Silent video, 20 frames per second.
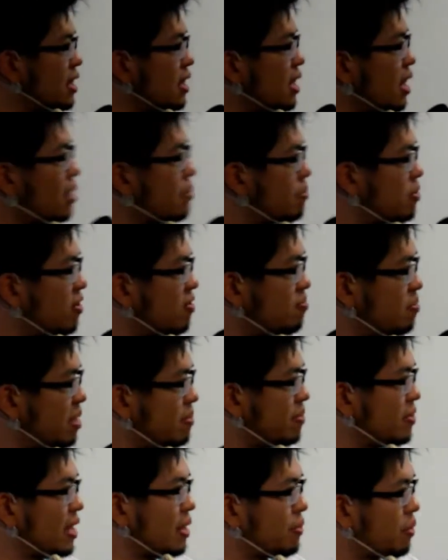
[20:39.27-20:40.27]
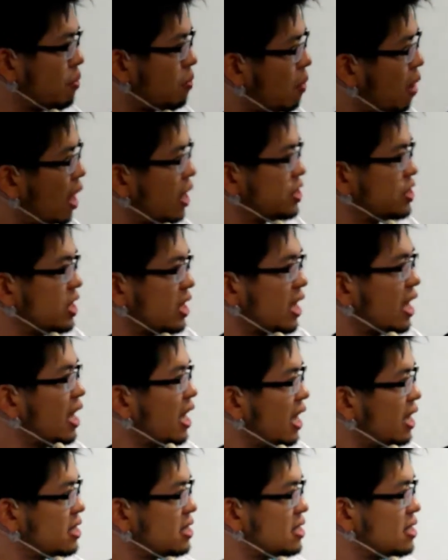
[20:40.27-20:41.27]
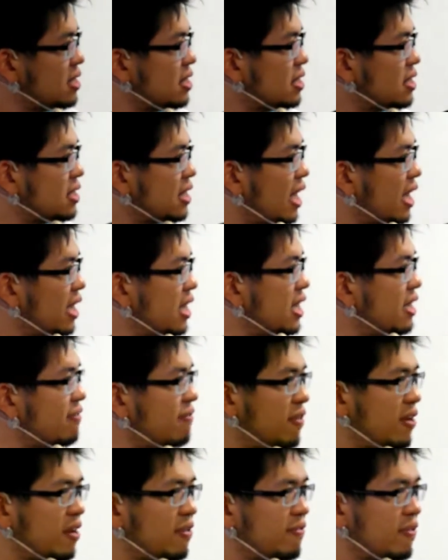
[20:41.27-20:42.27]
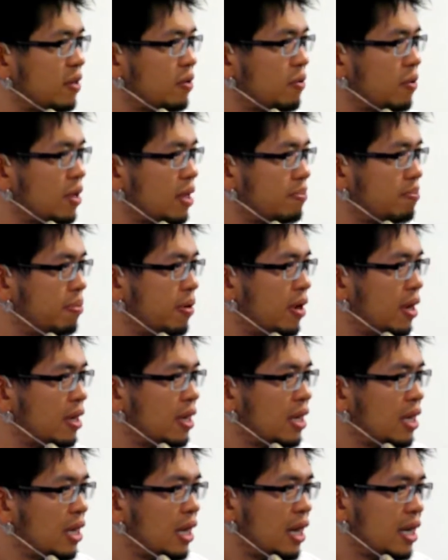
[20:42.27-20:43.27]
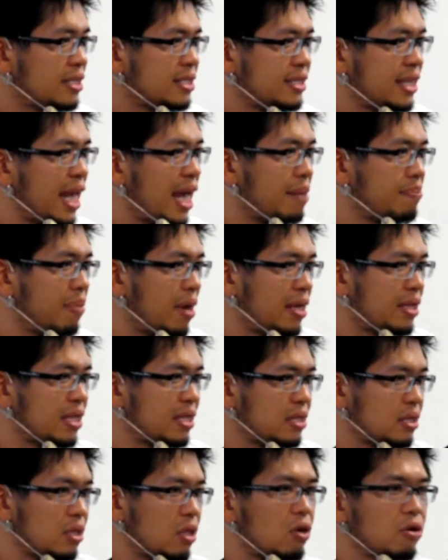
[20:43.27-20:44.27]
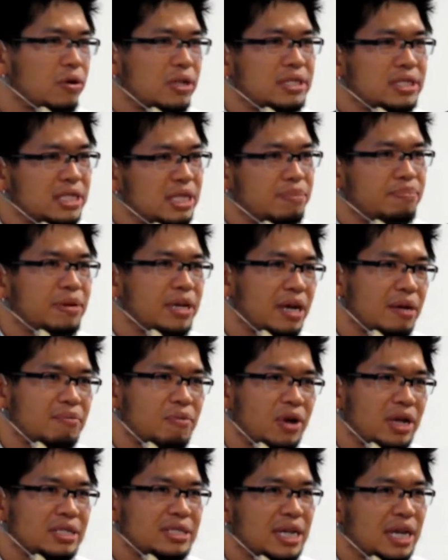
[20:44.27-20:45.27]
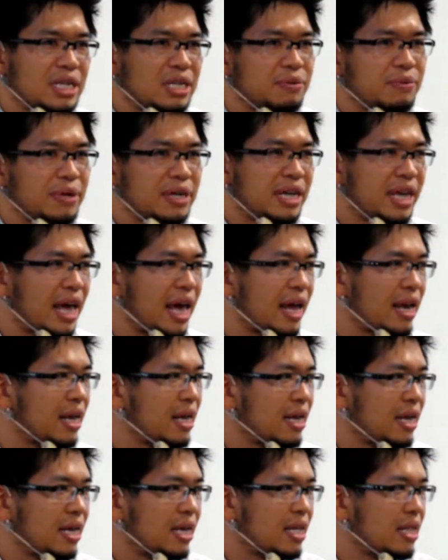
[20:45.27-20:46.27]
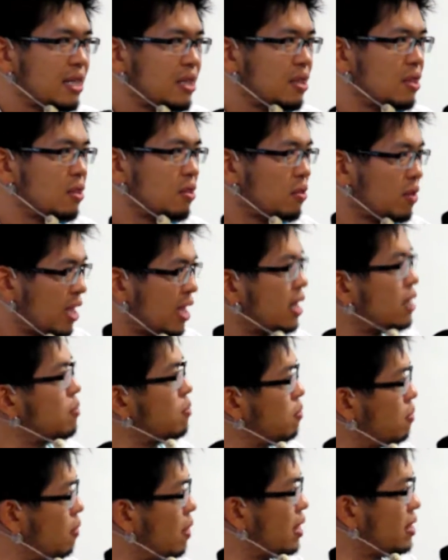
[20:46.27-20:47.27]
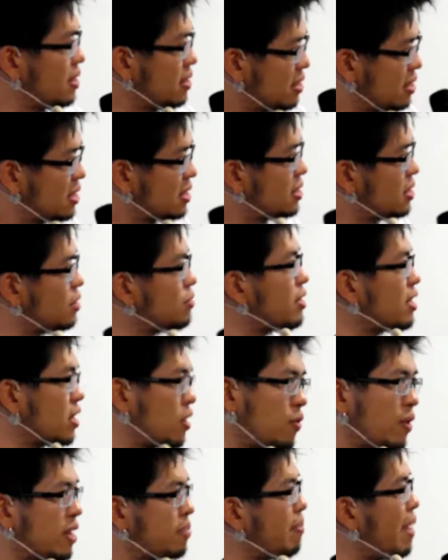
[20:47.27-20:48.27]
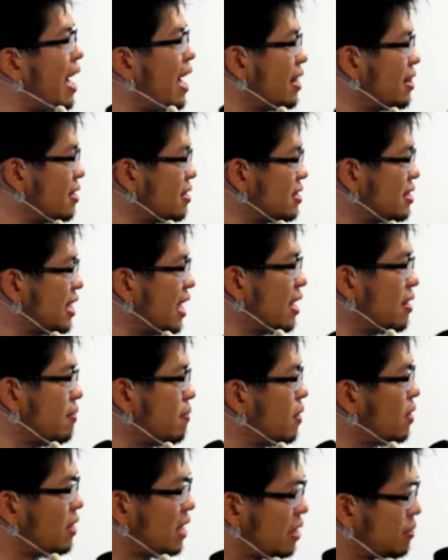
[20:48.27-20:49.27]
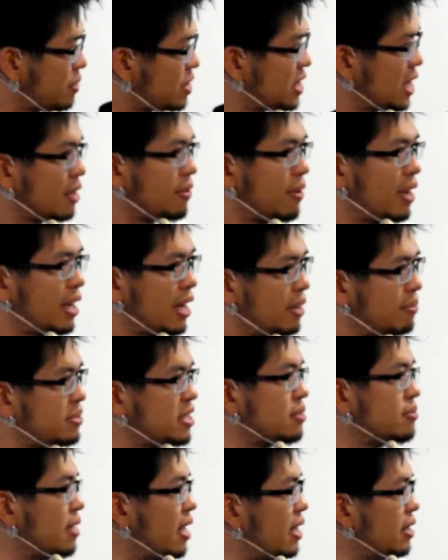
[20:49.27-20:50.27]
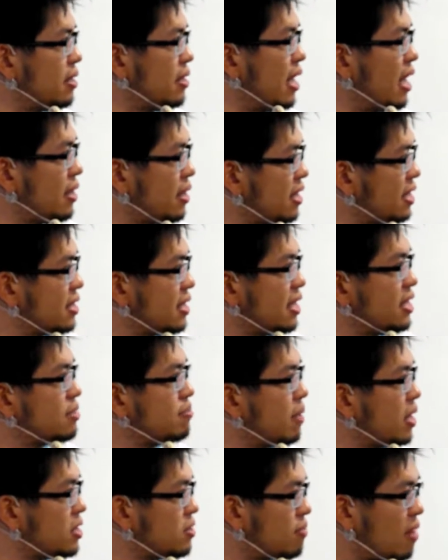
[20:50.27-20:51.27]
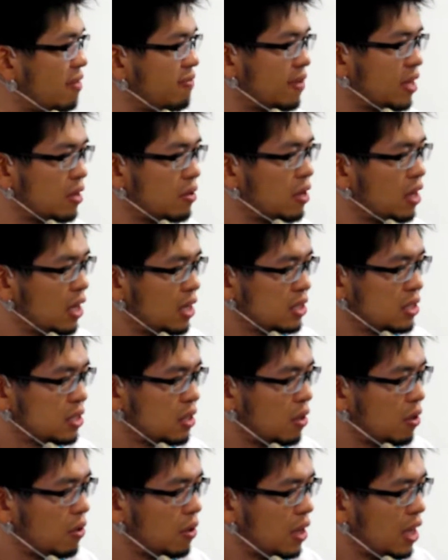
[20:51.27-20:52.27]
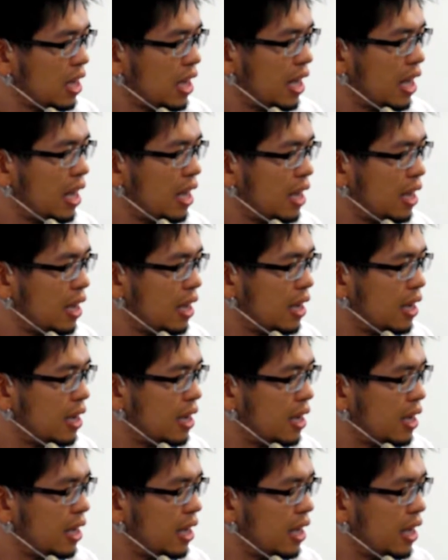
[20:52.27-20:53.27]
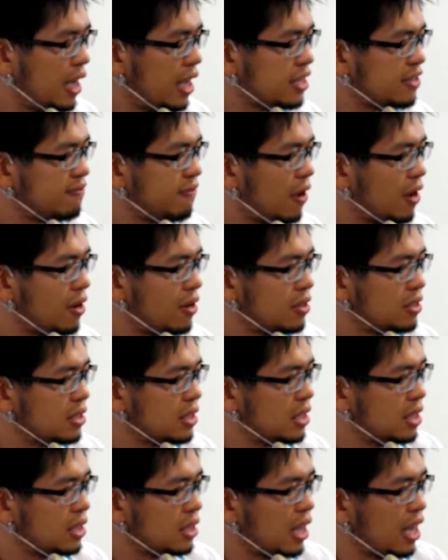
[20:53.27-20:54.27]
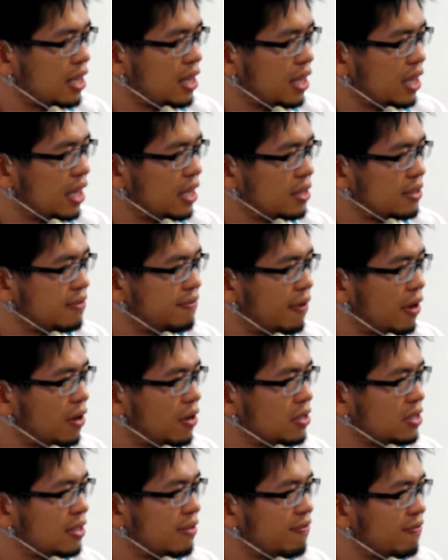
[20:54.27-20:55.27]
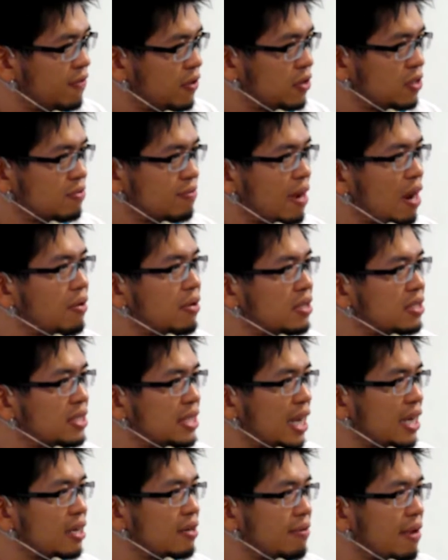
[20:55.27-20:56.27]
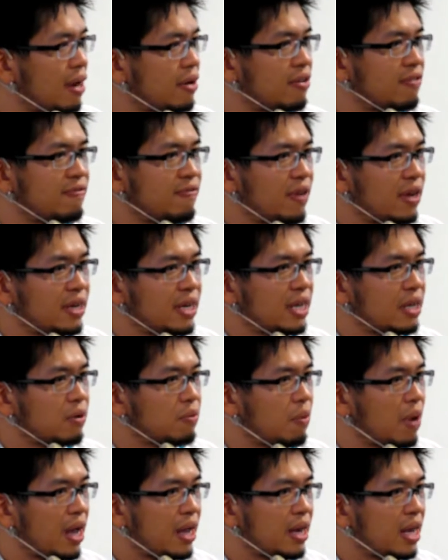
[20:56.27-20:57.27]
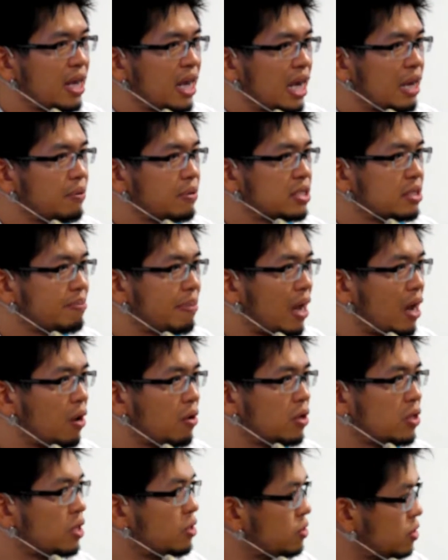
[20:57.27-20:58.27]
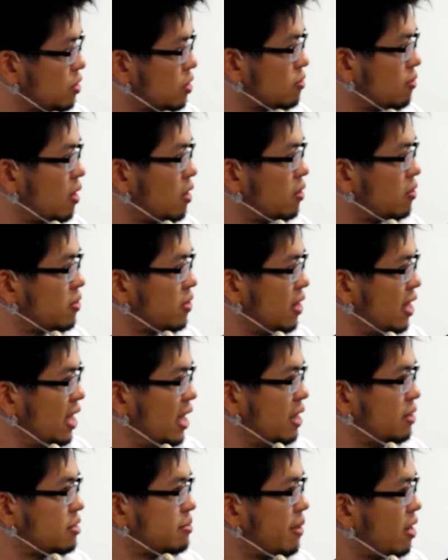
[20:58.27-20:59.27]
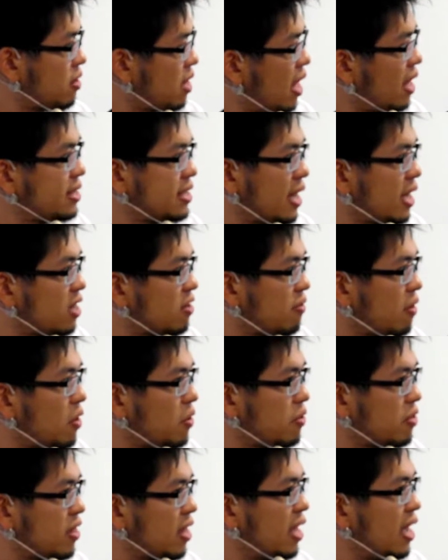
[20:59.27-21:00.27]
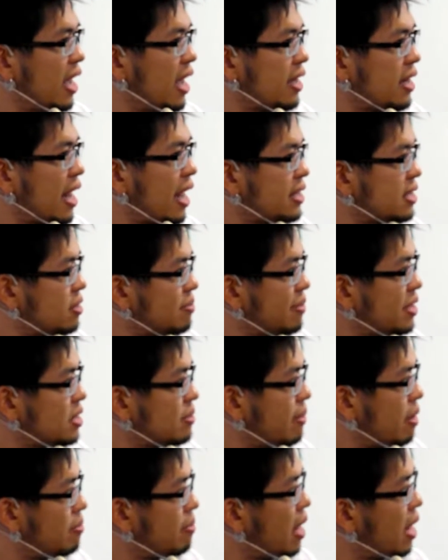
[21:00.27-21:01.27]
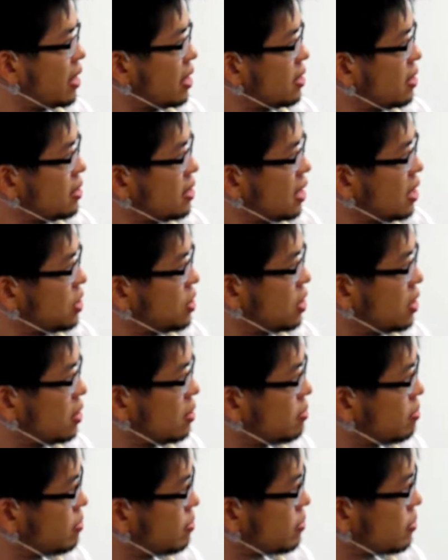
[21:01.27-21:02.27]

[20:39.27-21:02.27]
and the number of people that were watching, and just to say, even if you were to put a stamp on the lowest C P M rates that you would get, look at what, just doing a quick math and say, well, it would generate at, at least this much revenue. So uh, as far as, the, I think as far as the first round and second round of funding went, it was about user growth, it was about content growth, and not so much about monetization.